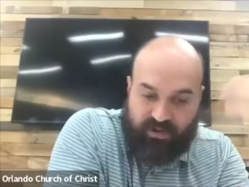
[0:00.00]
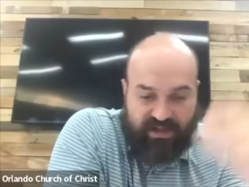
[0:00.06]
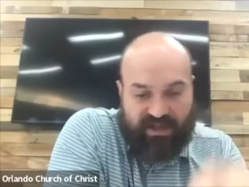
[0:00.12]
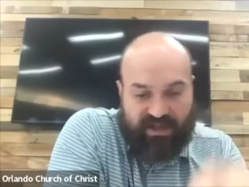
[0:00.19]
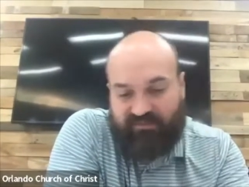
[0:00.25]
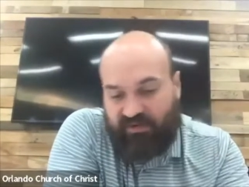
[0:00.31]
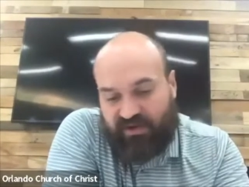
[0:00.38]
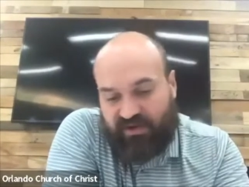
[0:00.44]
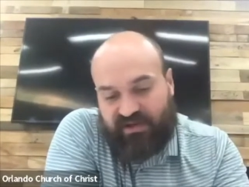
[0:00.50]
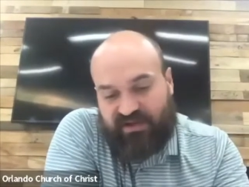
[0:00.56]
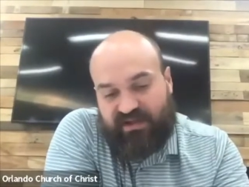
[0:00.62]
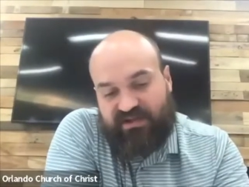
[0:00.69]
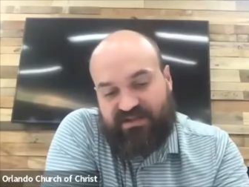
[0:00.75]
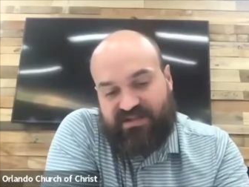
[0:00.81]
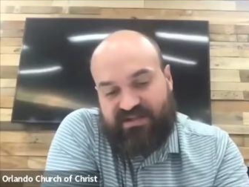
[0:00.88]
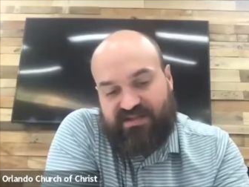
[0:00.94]
whatever
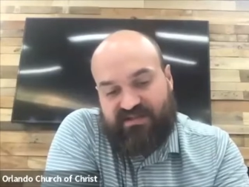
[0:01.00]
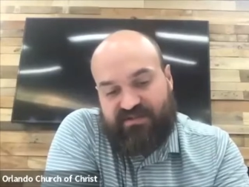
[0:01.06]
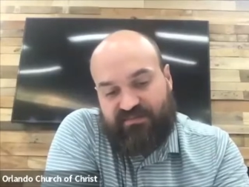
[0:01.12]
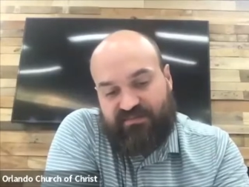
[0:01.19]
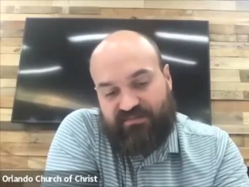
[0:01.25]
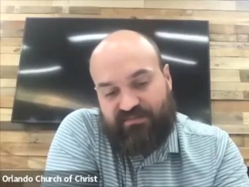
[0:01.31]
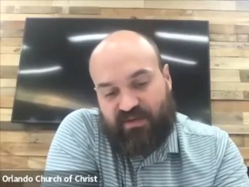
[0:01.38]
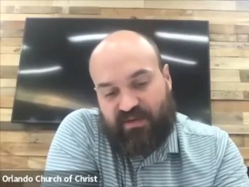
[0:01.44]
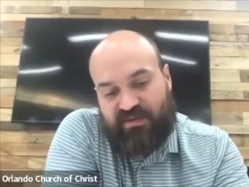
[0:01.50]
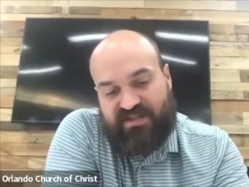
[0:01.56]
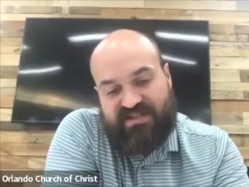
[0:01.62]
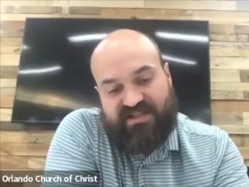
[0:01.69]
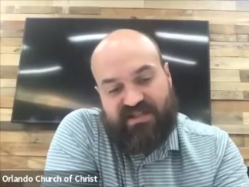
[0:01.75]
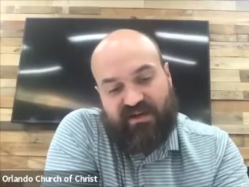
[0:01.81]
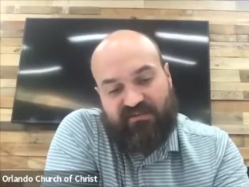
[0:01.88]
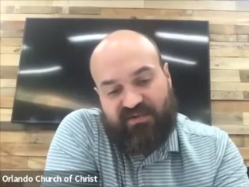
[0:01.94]
it is,
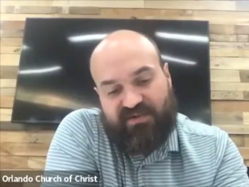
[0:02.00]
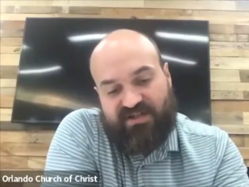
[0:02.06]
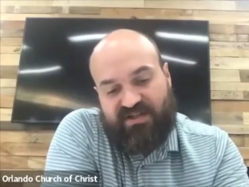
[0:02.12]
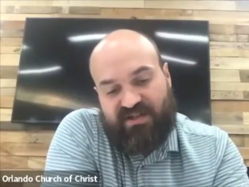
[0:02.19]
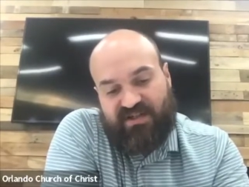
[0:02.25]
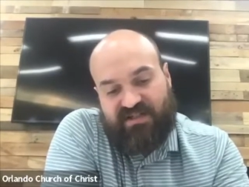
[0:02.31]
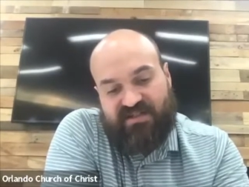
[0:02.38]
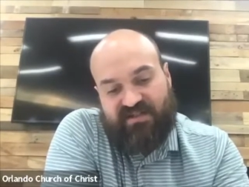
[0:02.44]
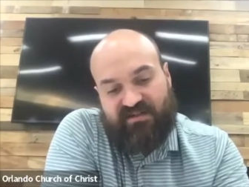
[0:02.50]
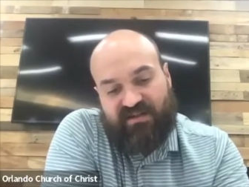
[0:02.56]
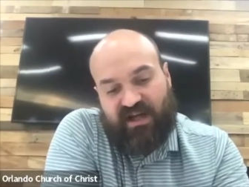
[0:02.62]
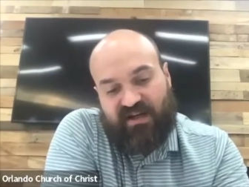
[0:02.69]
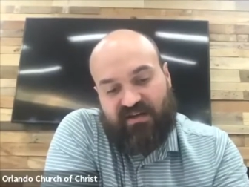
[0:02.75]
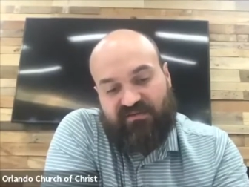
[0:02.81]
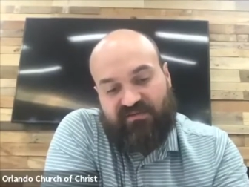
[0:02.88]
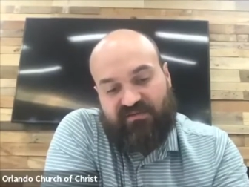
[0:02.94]
maybe it's selfishness.
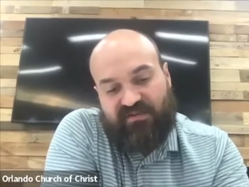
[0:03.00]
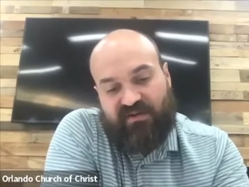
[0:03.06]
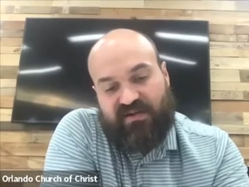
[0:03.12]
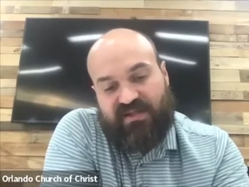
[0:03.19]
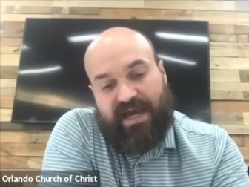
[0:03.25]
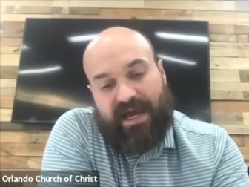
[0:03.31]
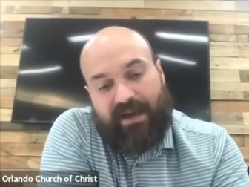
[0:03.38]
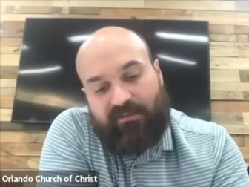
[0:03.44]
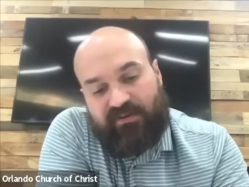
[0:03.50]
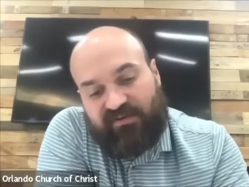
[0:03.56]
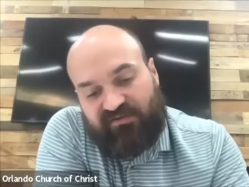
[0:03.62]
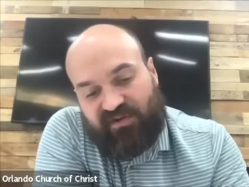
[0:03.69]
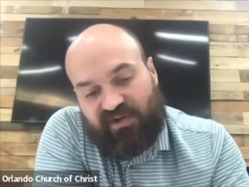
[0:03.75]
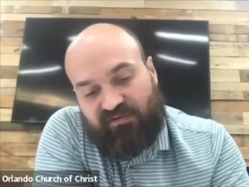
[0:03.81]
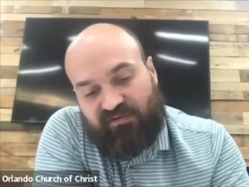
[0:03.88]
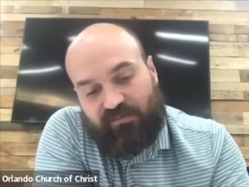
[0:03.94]
A lot of
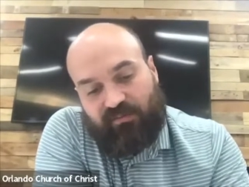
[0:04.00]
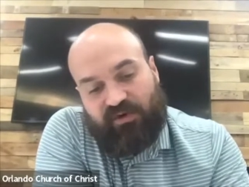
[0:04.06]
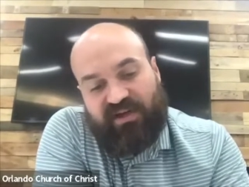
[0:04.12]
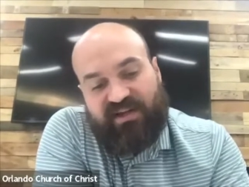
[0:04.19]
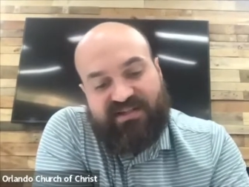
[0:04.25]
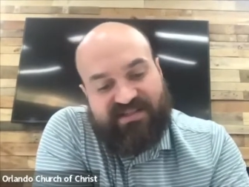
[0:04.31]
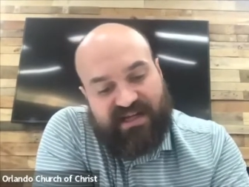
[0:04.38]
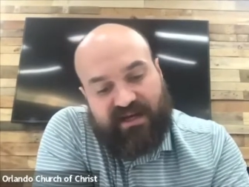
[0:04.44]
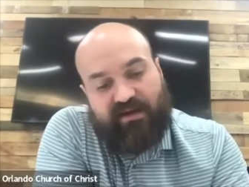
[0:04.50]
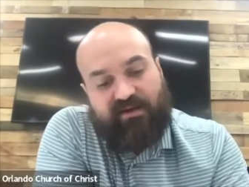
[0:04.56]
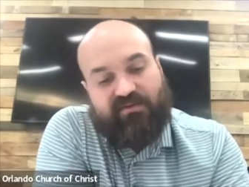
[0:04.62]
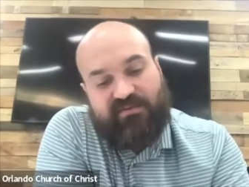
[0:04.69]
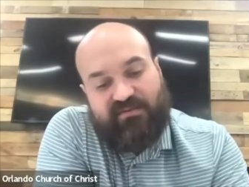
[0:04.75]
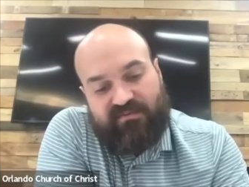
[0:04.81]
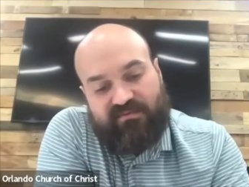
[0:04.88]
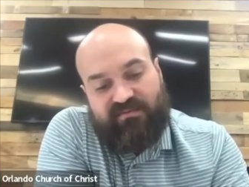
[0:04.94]
cabin fever brings
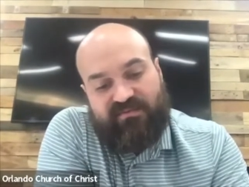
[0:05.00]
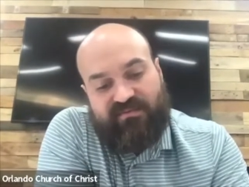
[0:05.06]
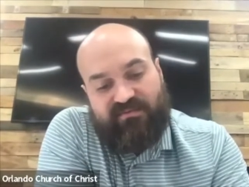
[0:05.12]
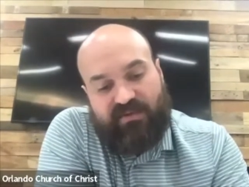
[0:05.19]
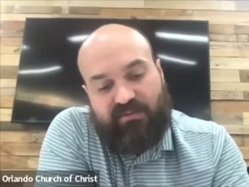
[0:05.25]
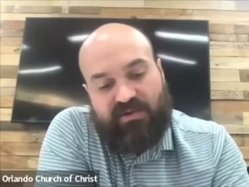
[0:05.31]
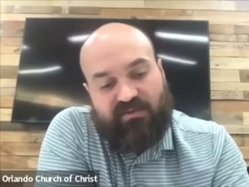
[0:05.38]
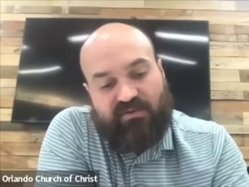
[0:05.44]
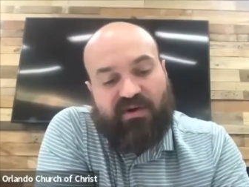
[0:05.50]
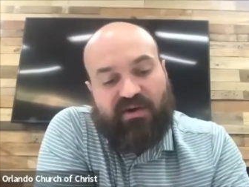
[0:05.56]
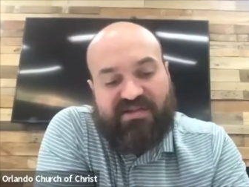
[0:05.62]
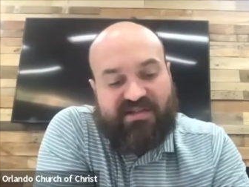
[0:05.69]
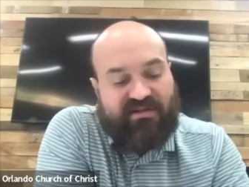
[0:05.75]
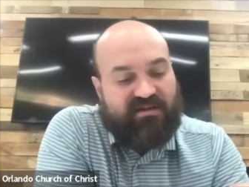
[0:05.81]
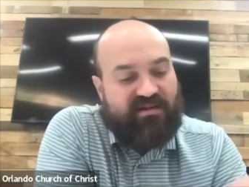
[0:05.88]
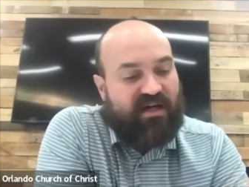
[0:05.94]
out maybe the
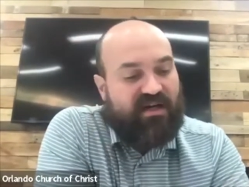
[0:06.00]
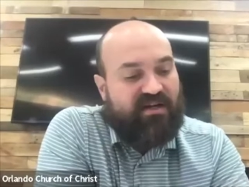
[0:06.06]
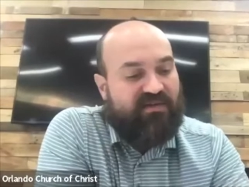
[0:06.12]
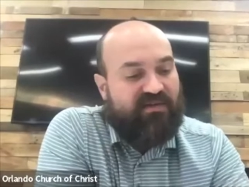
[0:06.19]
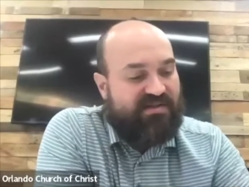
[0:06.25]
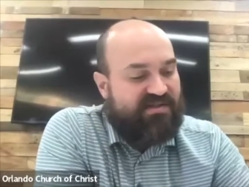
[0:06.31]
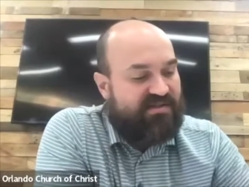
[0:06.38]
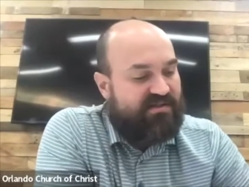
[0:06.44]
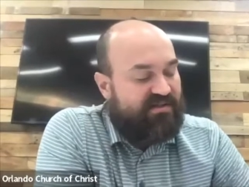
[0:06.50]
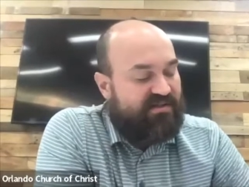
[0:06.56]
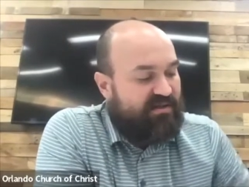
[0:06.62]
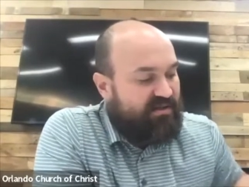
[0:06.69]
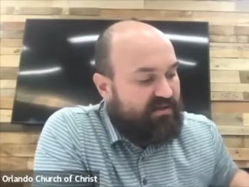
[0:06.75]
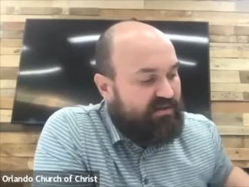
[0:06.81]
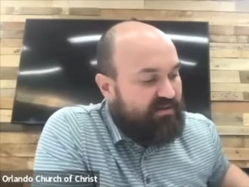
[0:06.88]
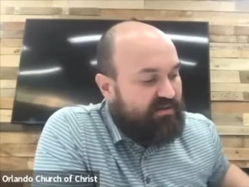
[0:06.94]
worst in a lot of us.